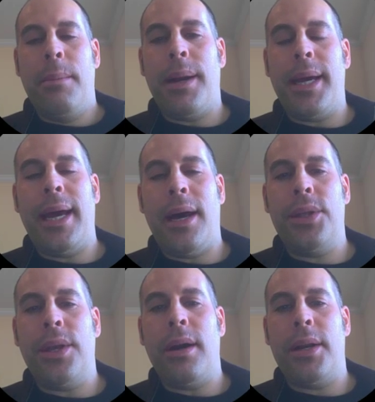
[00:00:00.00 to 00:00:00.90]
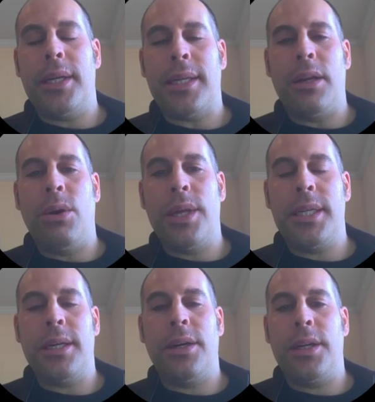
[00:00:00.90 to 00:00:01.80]
but I held on because I knew
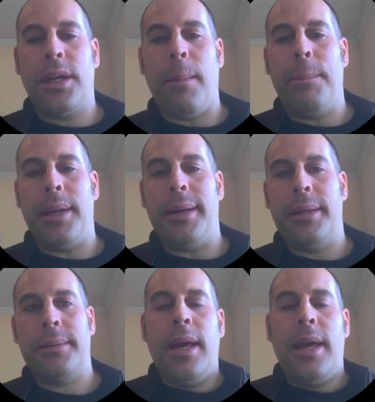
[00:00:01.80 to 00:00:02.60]
this is a good company.